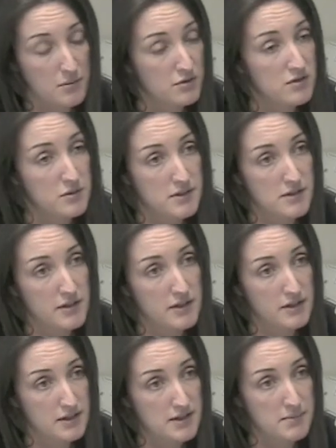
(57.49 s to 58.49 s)
We're always looking
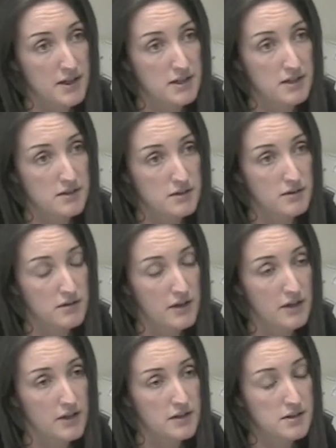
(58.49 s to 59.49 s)
at expanding to other
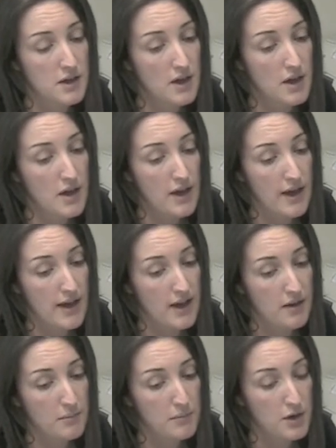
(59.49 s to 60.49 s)
areas.
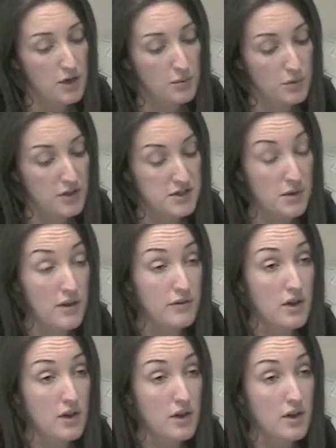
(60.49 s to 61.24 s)
We also have an